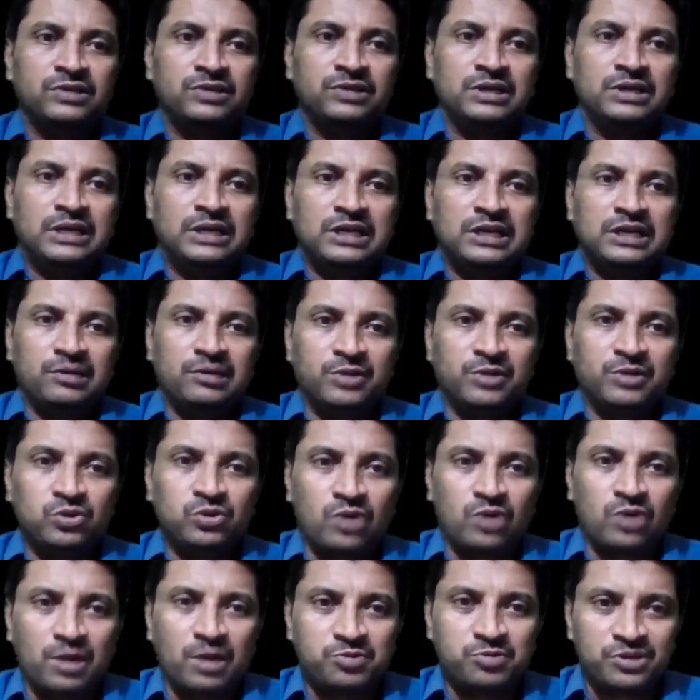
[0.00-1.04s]
Coming to
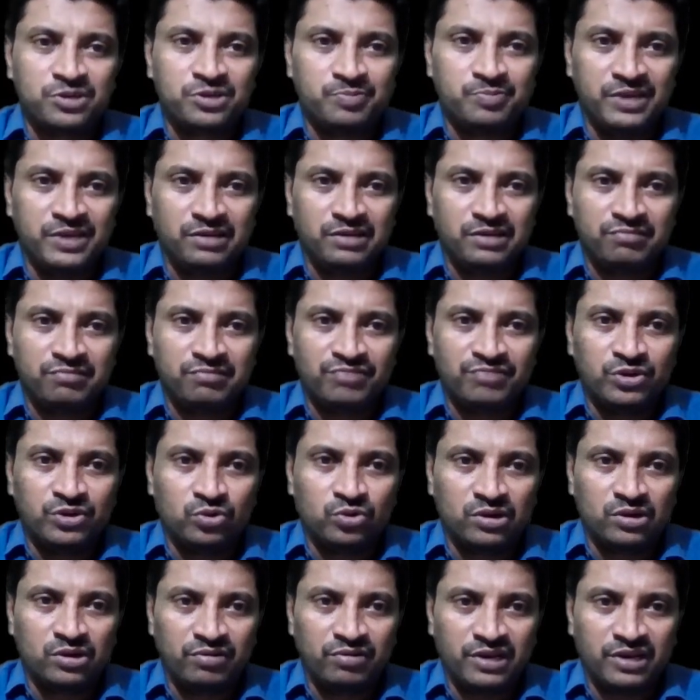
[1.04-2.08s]
option B, we don't
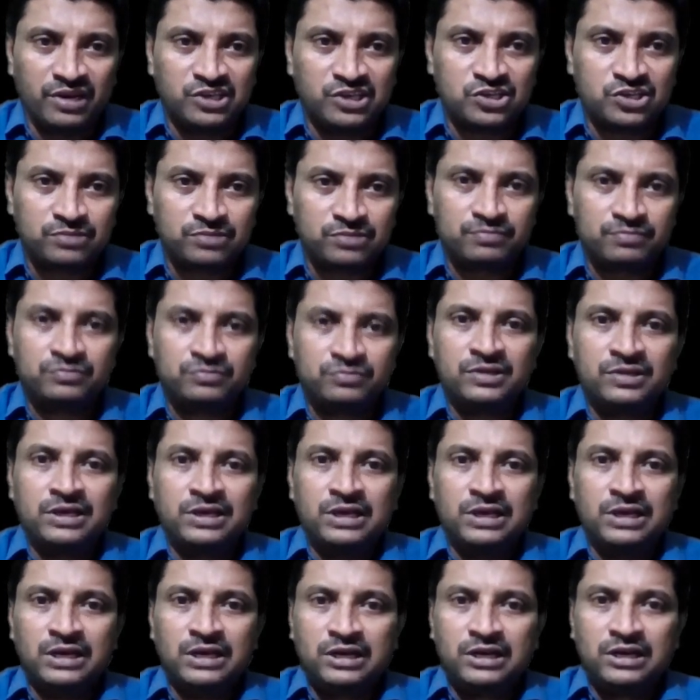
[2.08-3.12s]
have H.
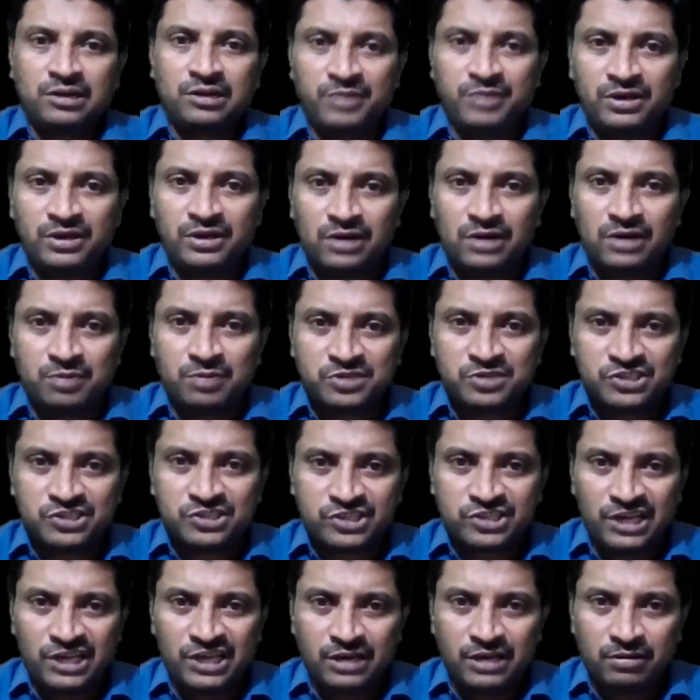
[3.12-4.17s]
Coming option
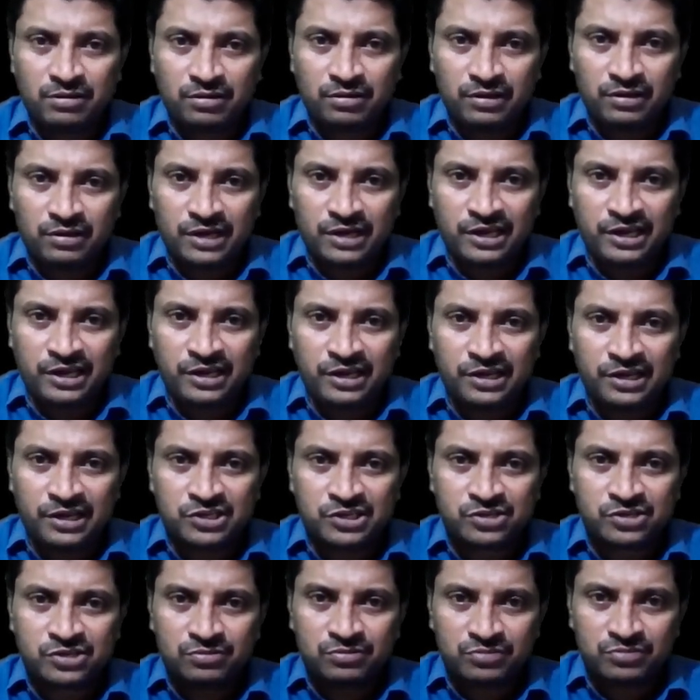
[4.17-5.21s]
C, AEH,
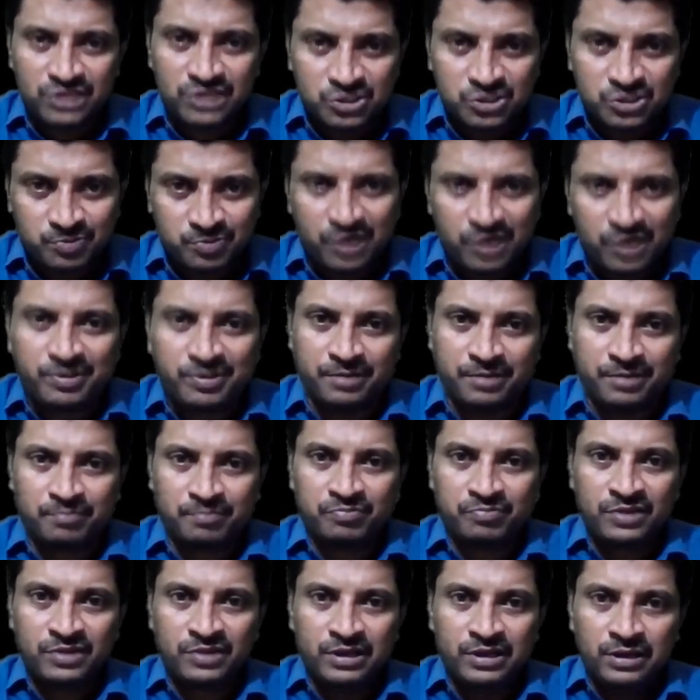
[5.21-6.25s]
this may be.
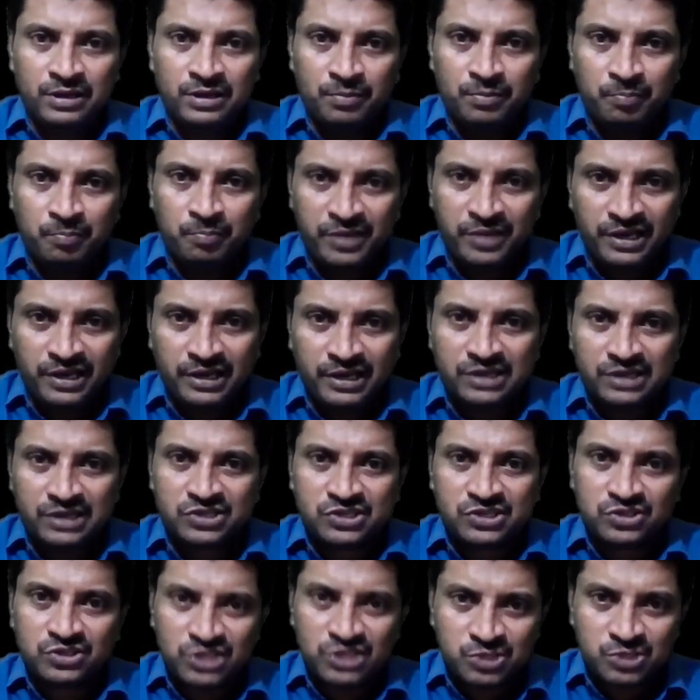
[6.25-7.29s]
BEH,
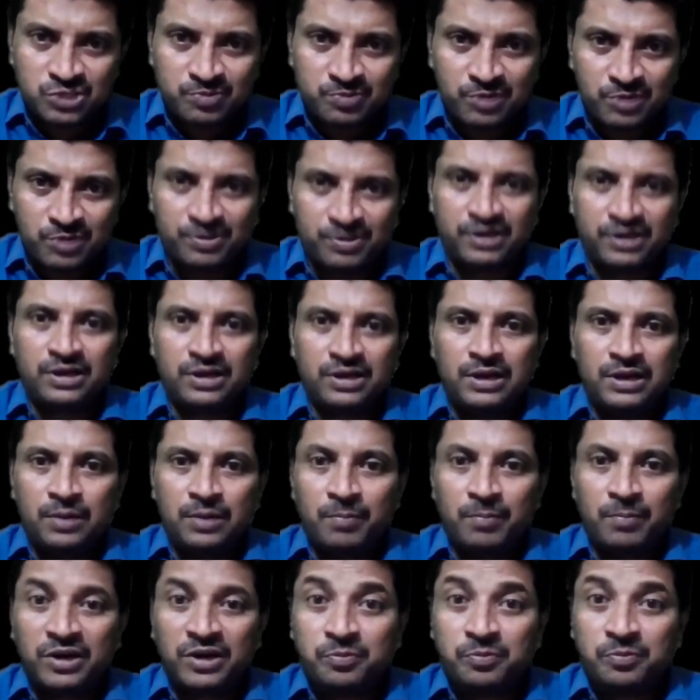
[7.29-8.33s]
this may be.
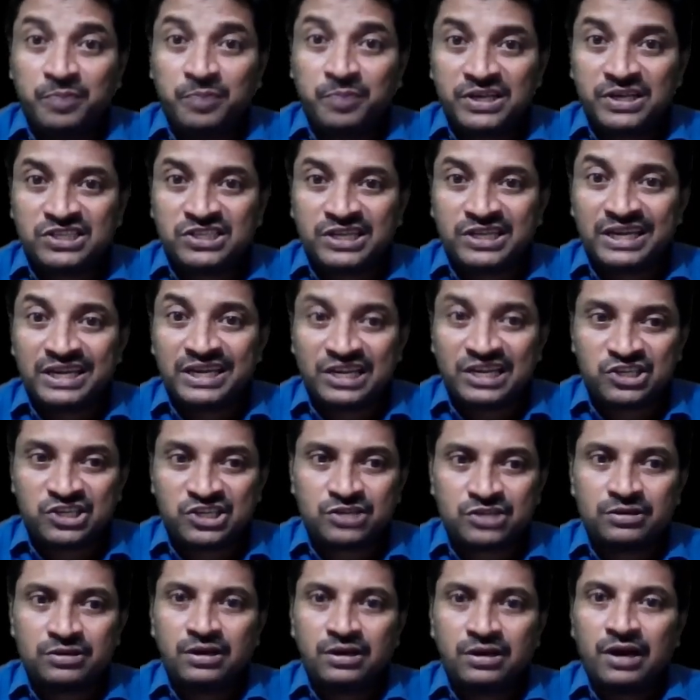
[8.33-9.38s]
But BCH,
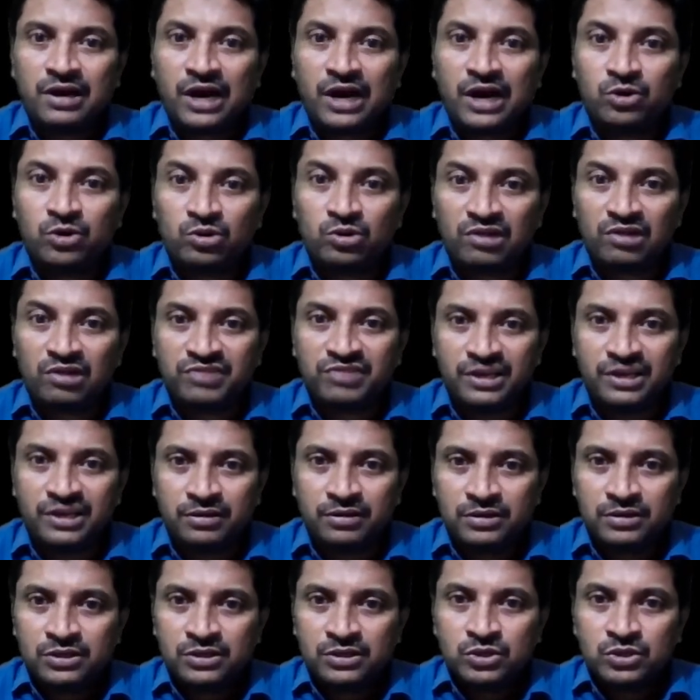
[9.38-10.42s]
I don't have E.
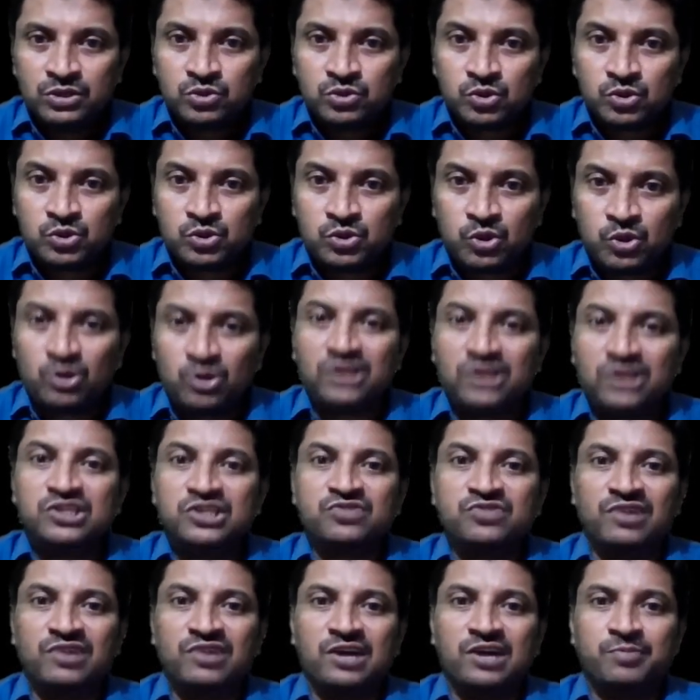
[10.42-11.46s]
So surely this will
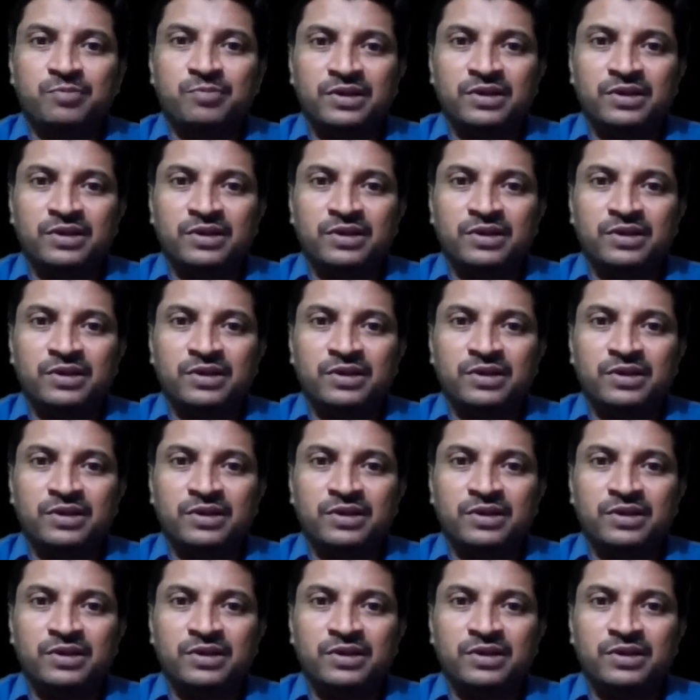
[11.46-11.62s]
not be.